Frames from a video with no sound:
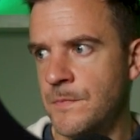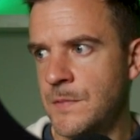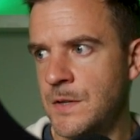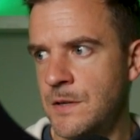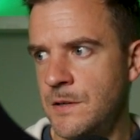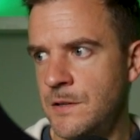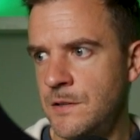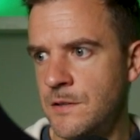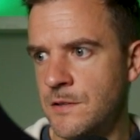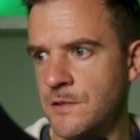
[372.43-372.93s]

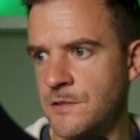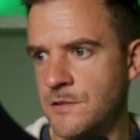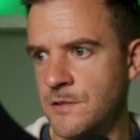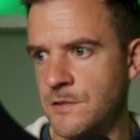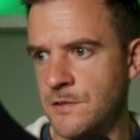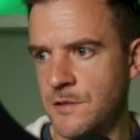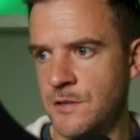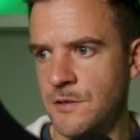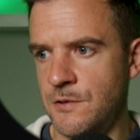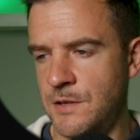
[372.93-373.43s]
Okay, let's
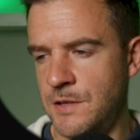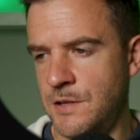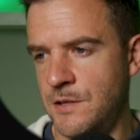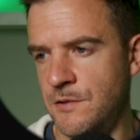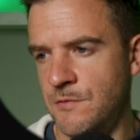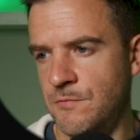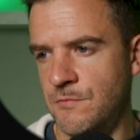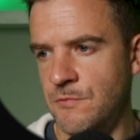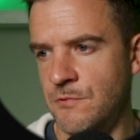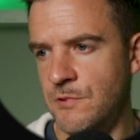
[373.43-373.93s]
just go ahead
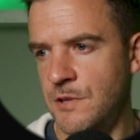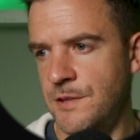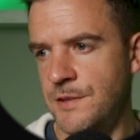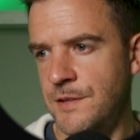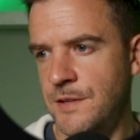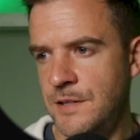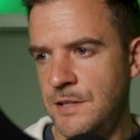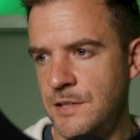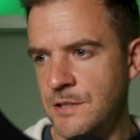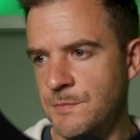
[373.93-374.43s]
and run
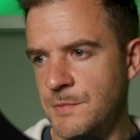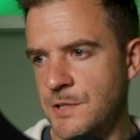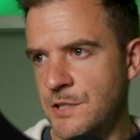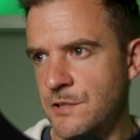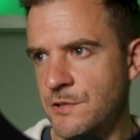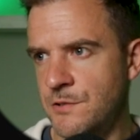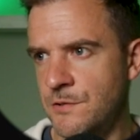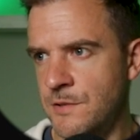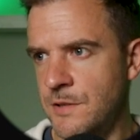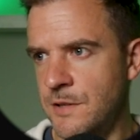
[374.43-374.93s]
that, make
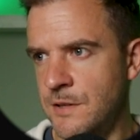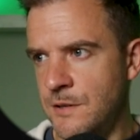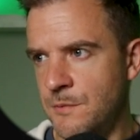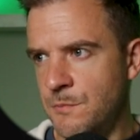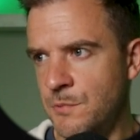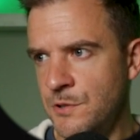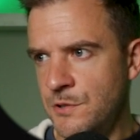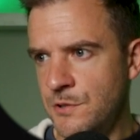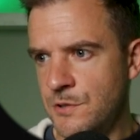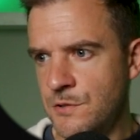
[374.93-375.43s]
sure that
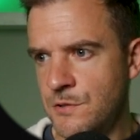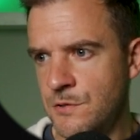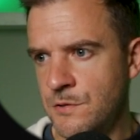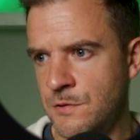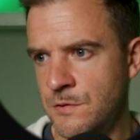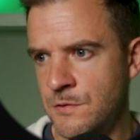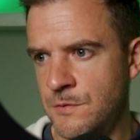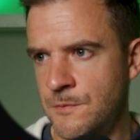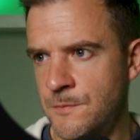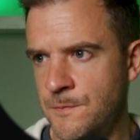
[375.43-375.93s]
it
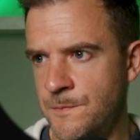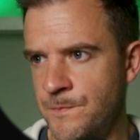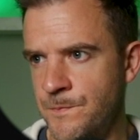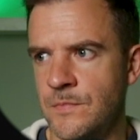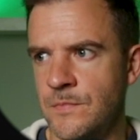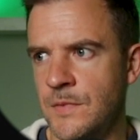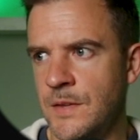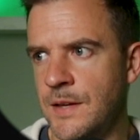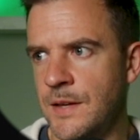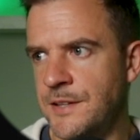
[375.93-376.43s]
works.
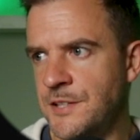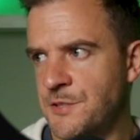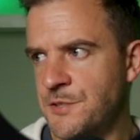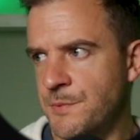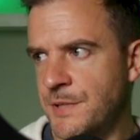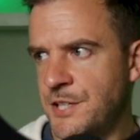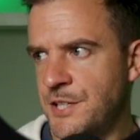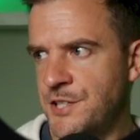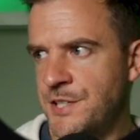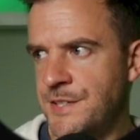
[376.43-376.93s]
And this
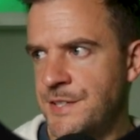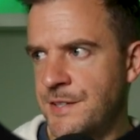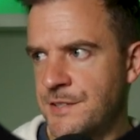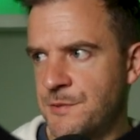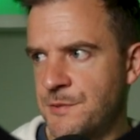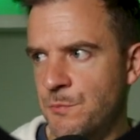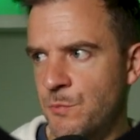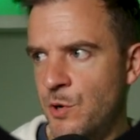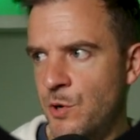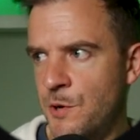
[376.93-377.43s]
one actually
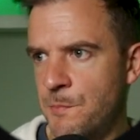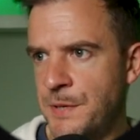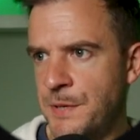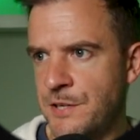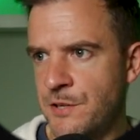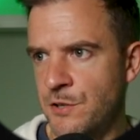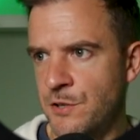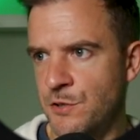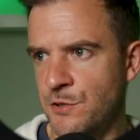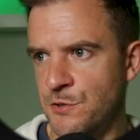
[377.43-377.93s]
doesn't work
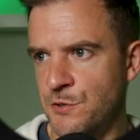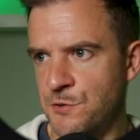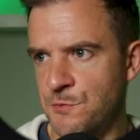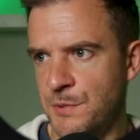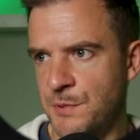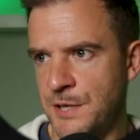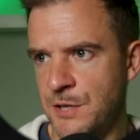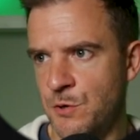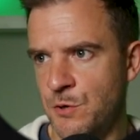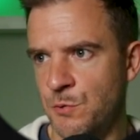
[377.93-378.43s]
because
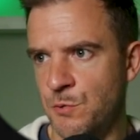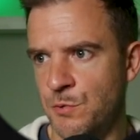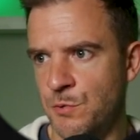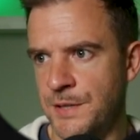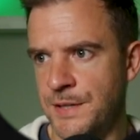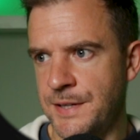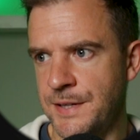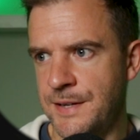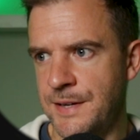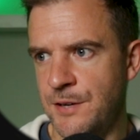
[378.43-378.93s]
we're
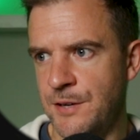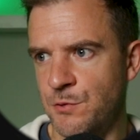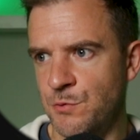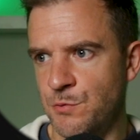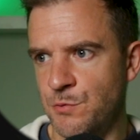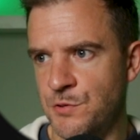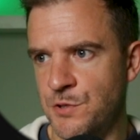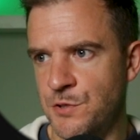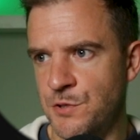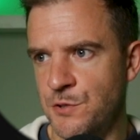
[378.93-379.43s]
calling get
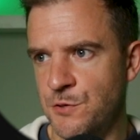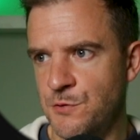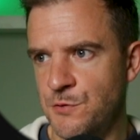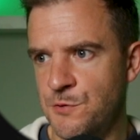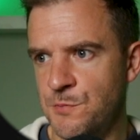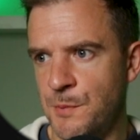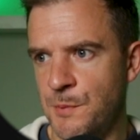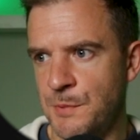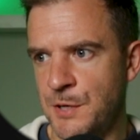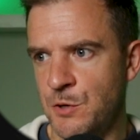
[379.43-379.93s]
all to
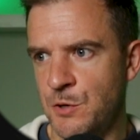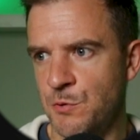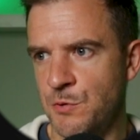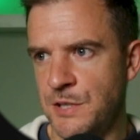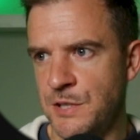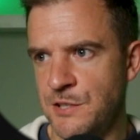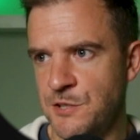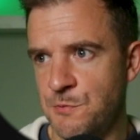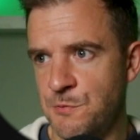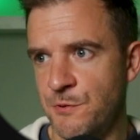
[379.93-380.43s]
dos. When we're
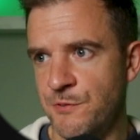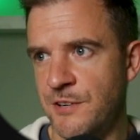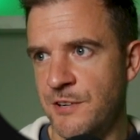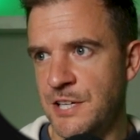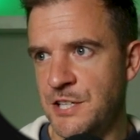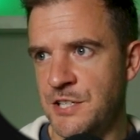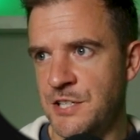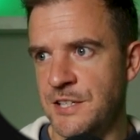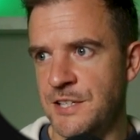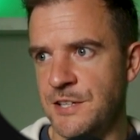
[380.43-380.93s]
calling this, we've
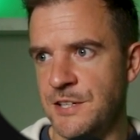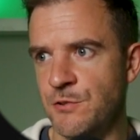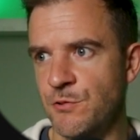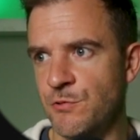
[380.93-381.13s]
actually